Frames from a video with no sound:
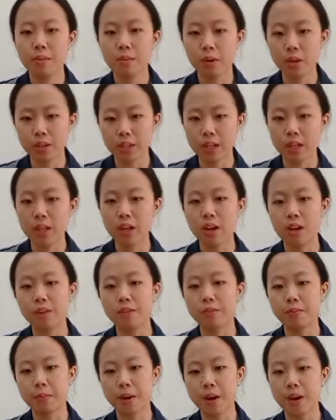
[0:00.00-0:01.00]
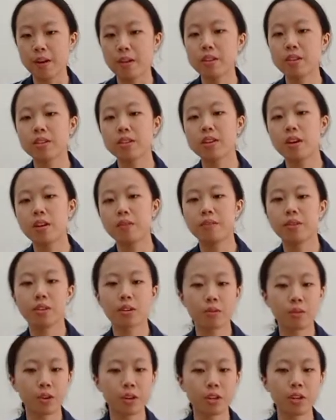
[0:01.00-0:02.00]
model of part of the
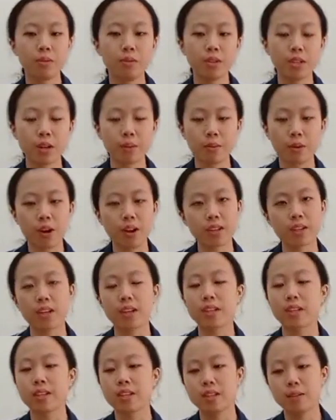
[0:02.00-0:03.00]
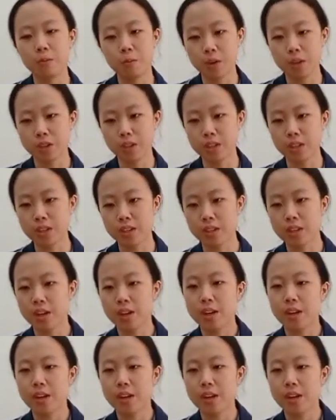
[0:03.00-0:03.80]
curriculum design process, which is